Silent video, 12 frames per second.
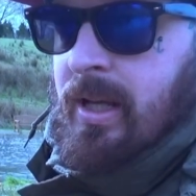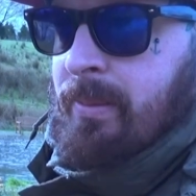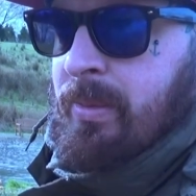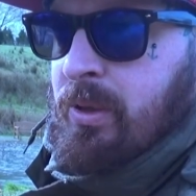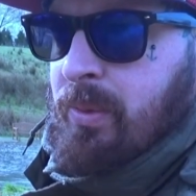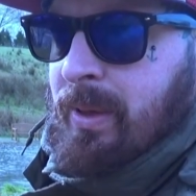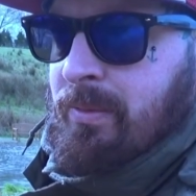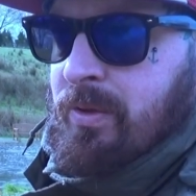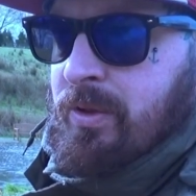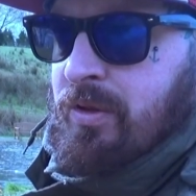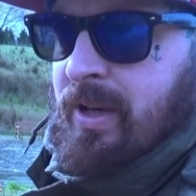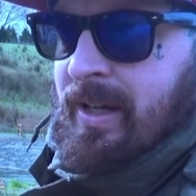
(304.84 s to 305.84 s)
in between
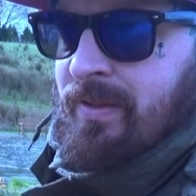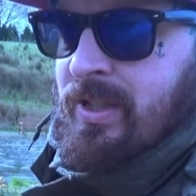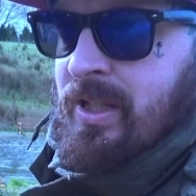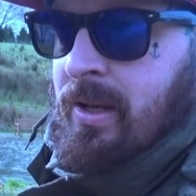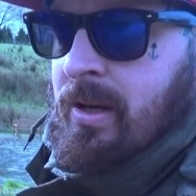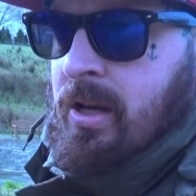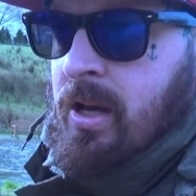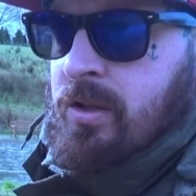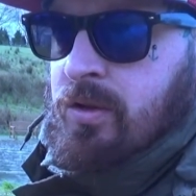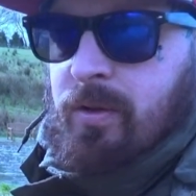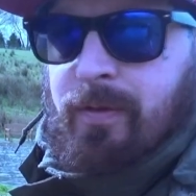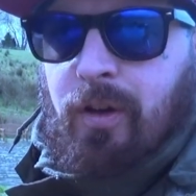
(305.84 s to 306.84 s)
retrieves.
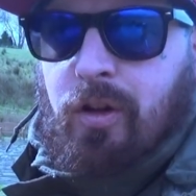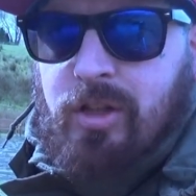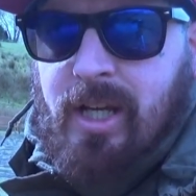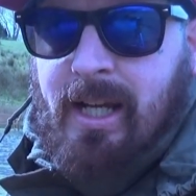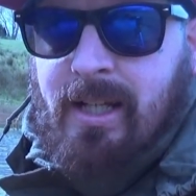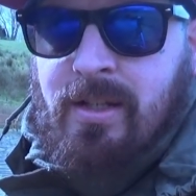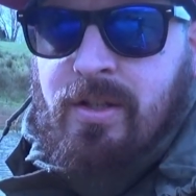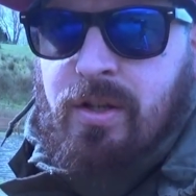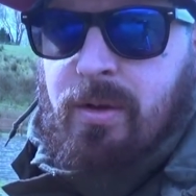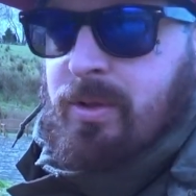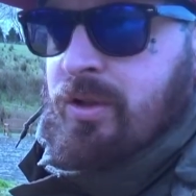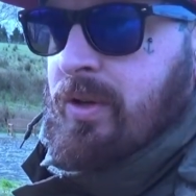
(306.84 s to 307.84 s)
So a few seconds
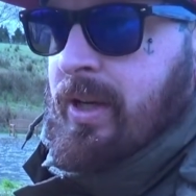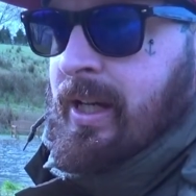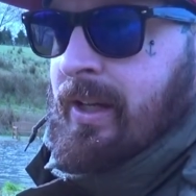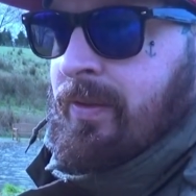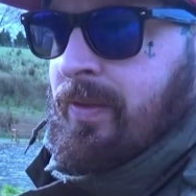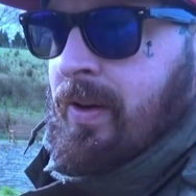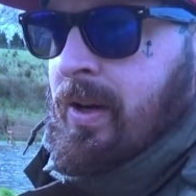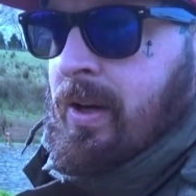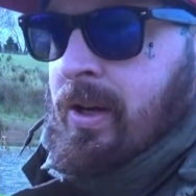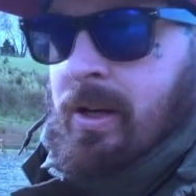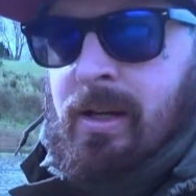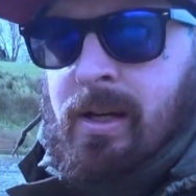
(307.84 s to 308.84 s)
you retrieve,
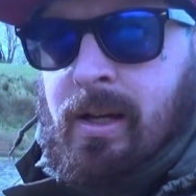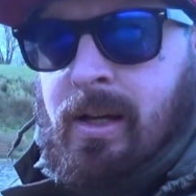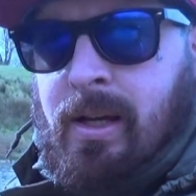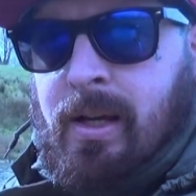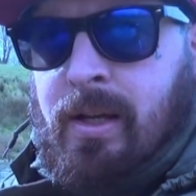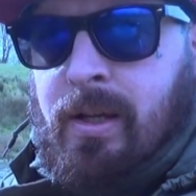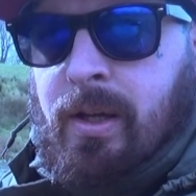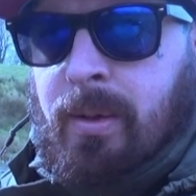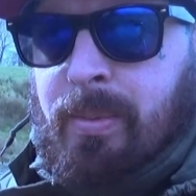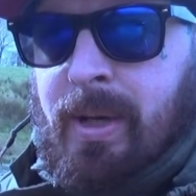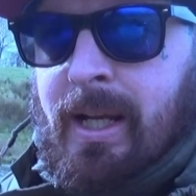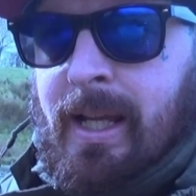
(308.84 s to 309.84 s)
you
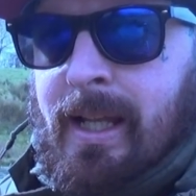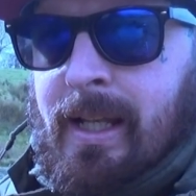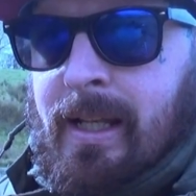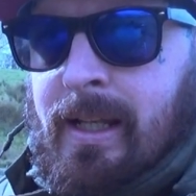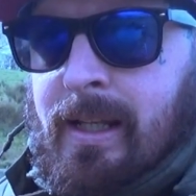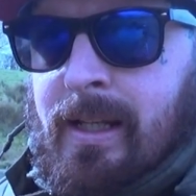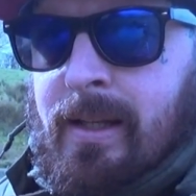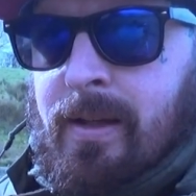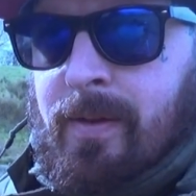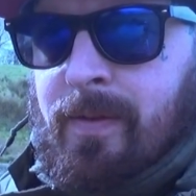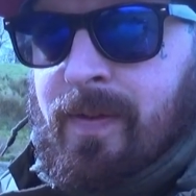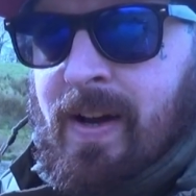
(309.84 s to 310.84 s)
bring it in
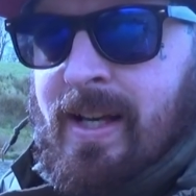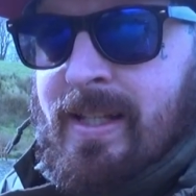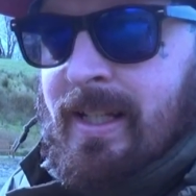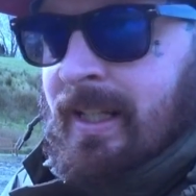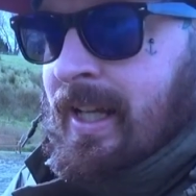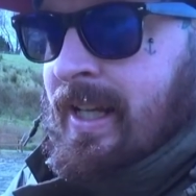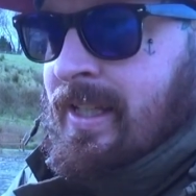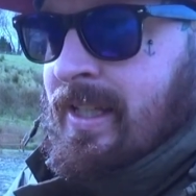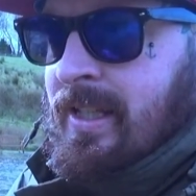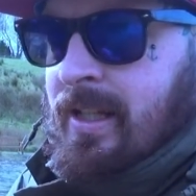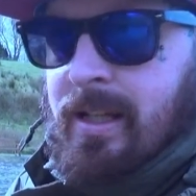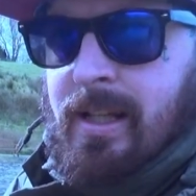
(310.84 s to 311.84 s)
fast like
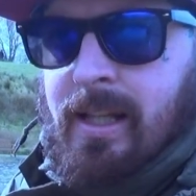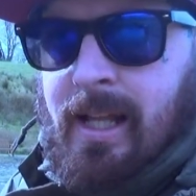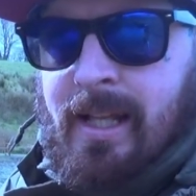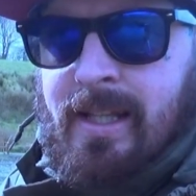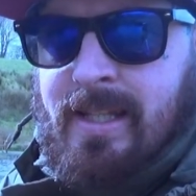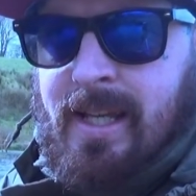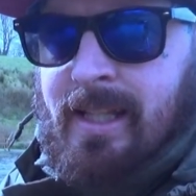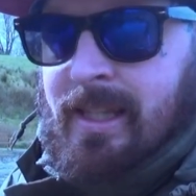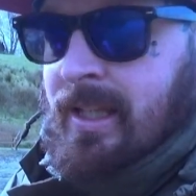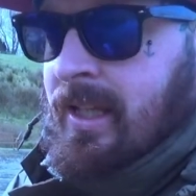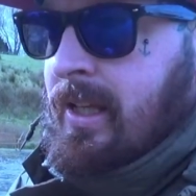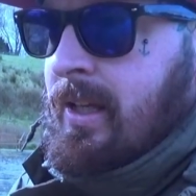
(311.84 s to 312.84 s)
this, let it sit,
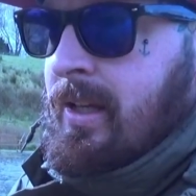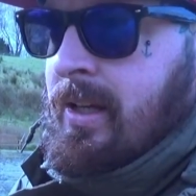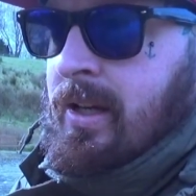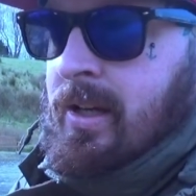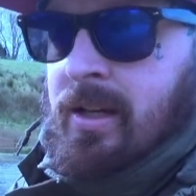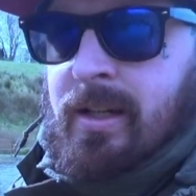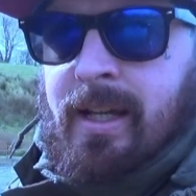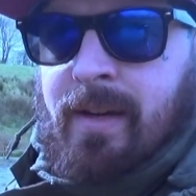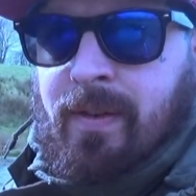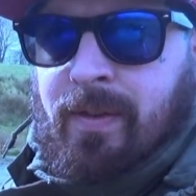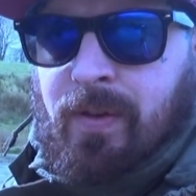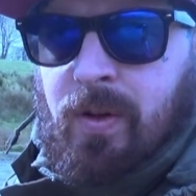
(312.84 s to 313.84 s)

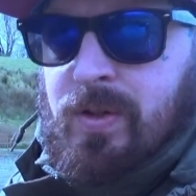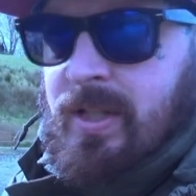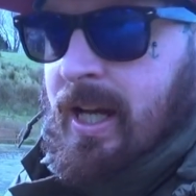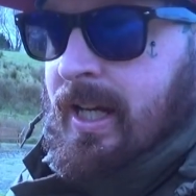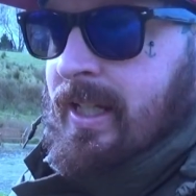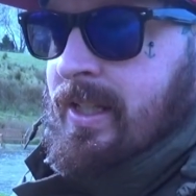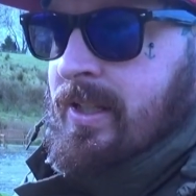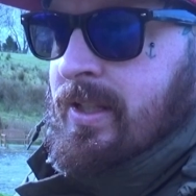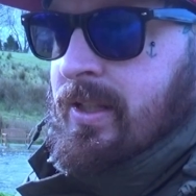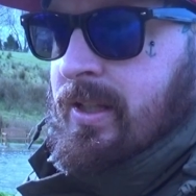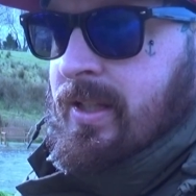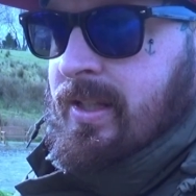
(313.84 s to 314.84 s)
give it a few
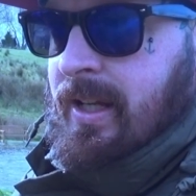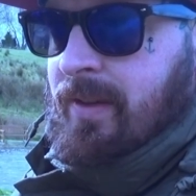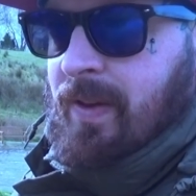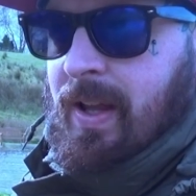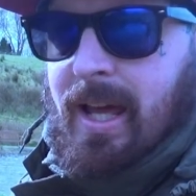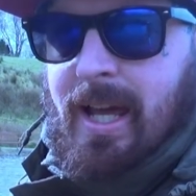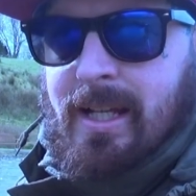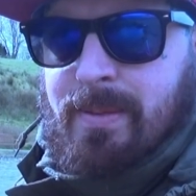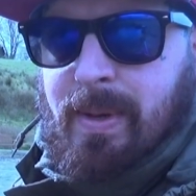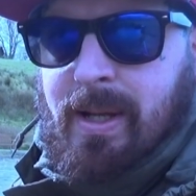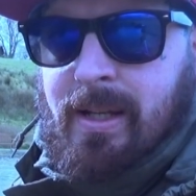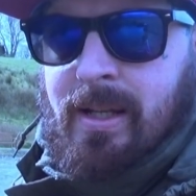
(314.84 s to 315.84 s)
seconds to see if anything's
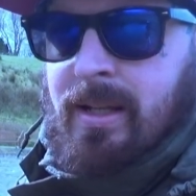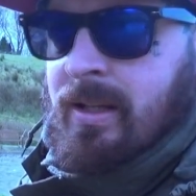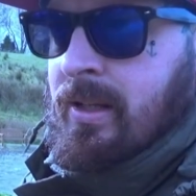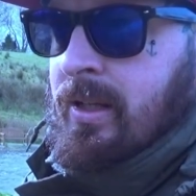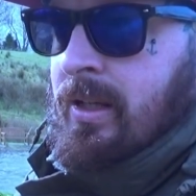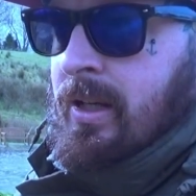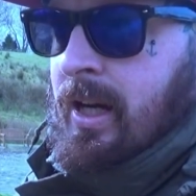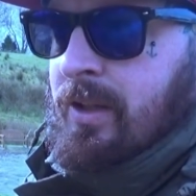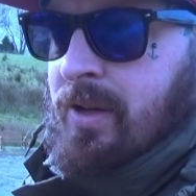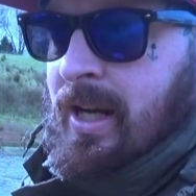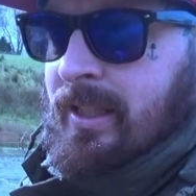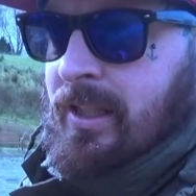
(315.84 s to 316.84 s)
been
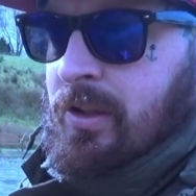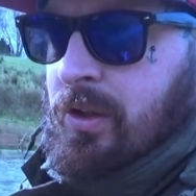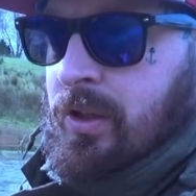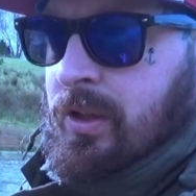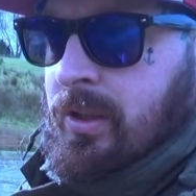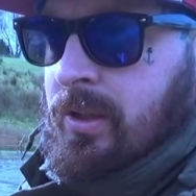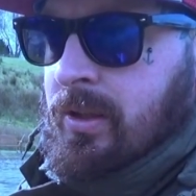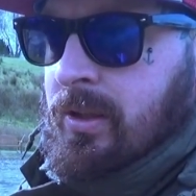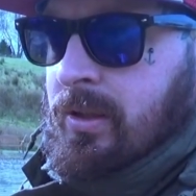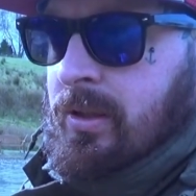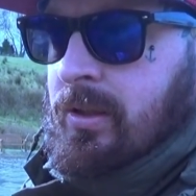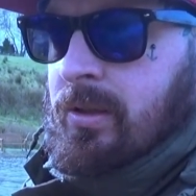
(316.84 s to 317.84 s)
attracted to it.
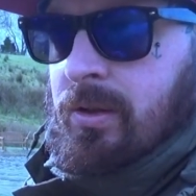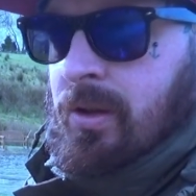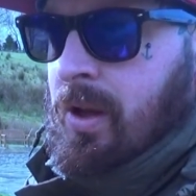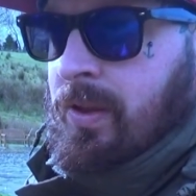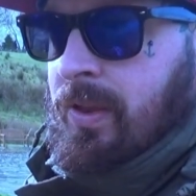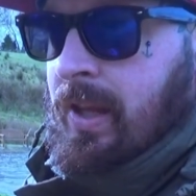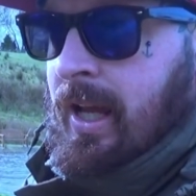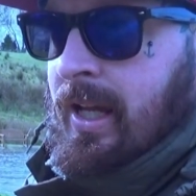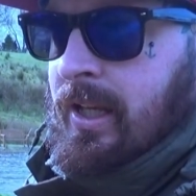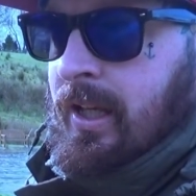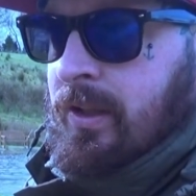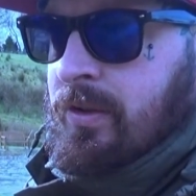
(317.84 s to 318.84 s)
Nothing
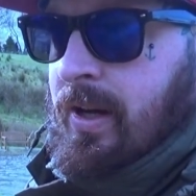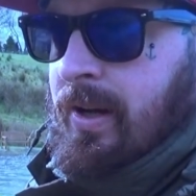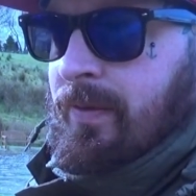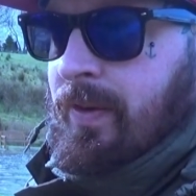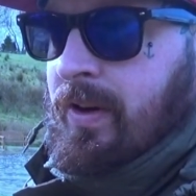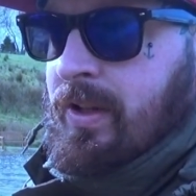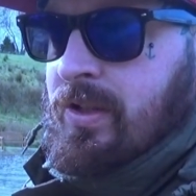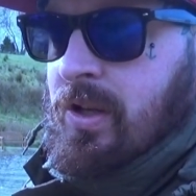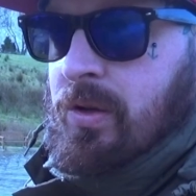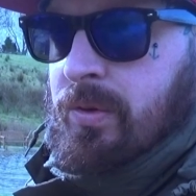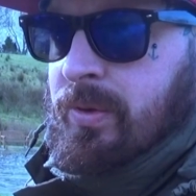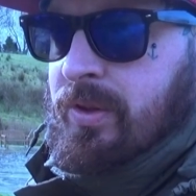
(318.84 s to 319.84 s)
then, you can try a very
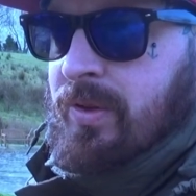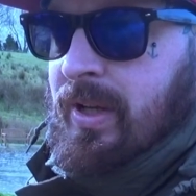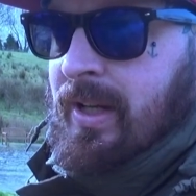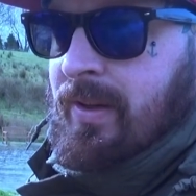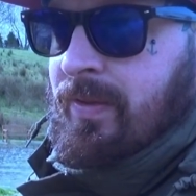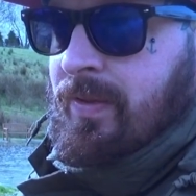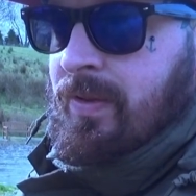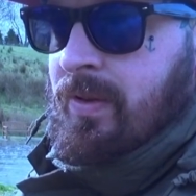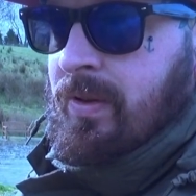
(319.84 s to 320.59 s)
slow retrieve,